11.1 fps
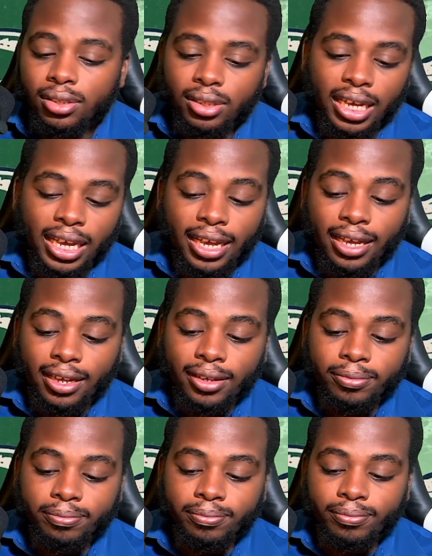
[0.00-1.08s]
And
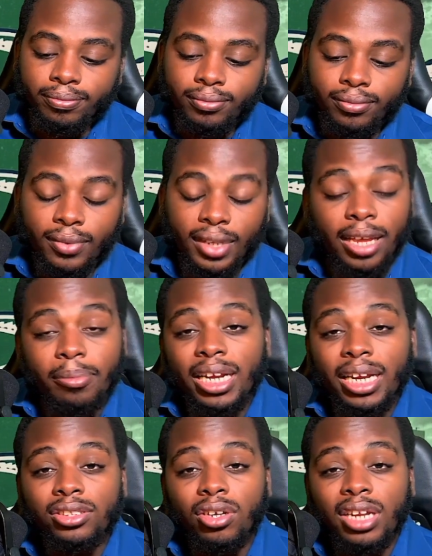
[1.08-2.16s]
yeah, man,
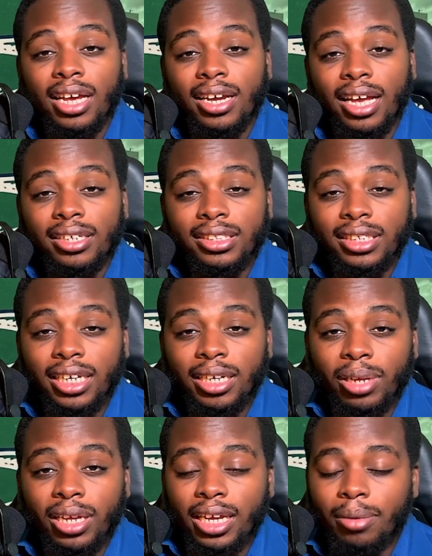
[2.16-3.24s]
that's all I got today.
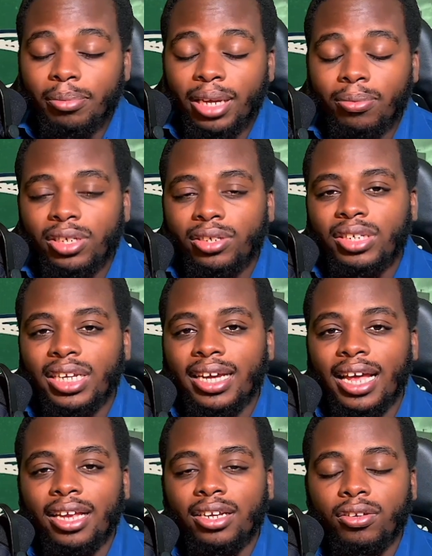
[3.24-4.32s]
But hey, man, what do you think and
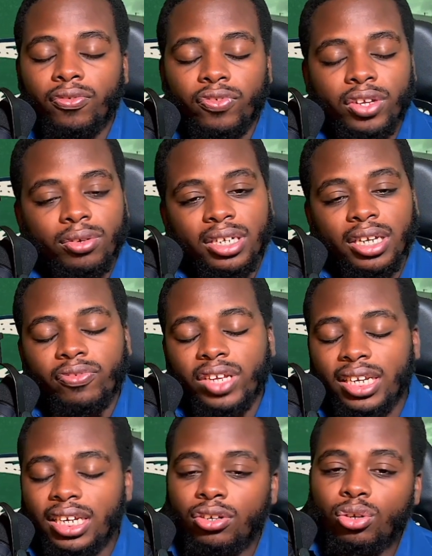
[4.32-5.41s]
how do you feel? And if
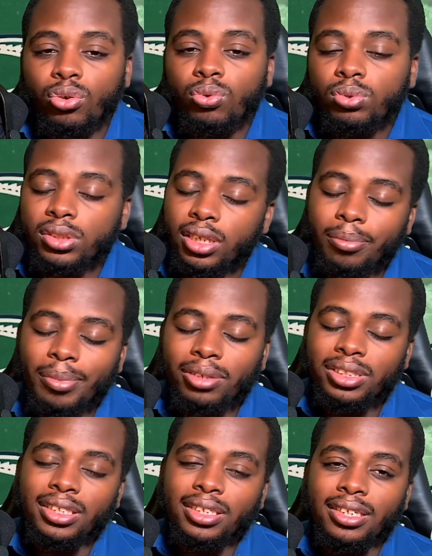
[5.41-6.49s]
any news come out
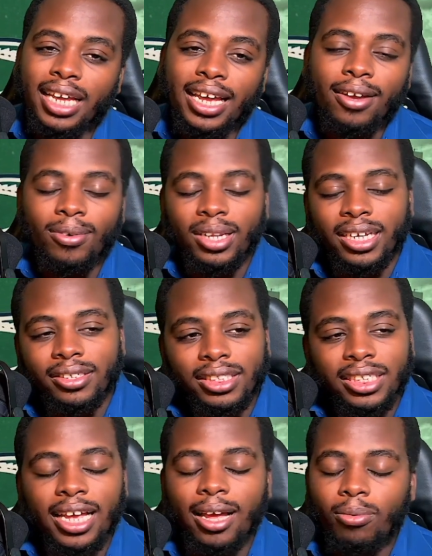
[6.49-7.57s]
today or later
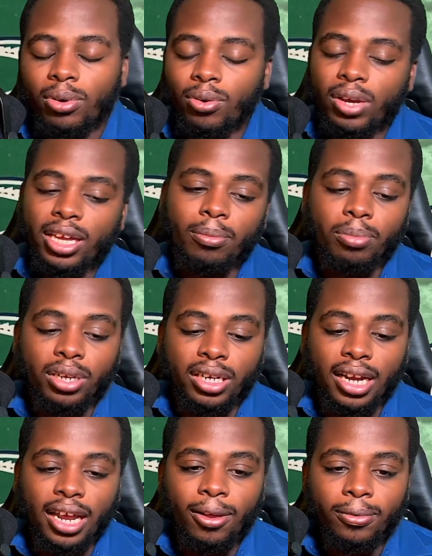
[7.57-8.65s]
today, I will go ahead and put
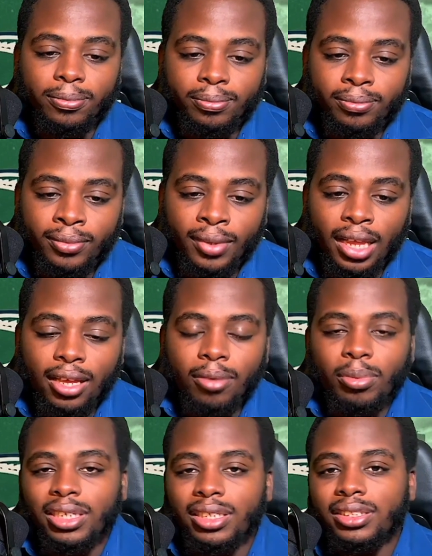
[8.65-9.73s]
it out.
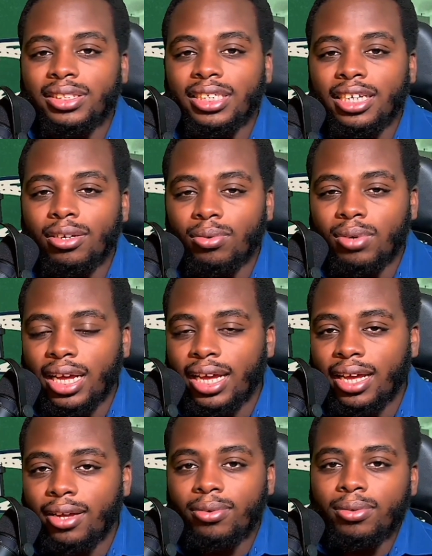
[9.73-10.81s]
But this is Eagle
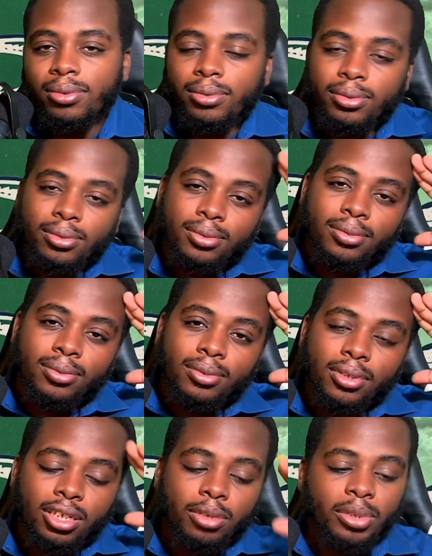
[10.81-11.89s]

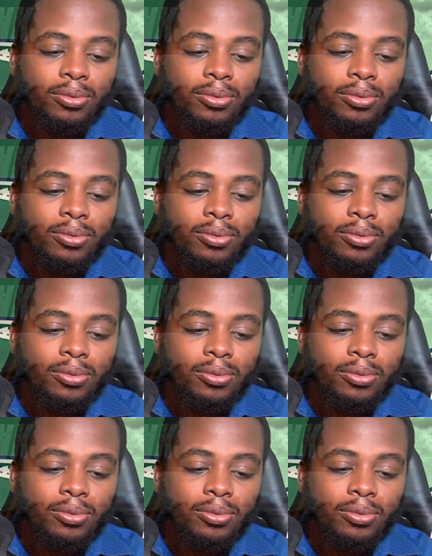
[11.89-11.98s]
Al. I'm up.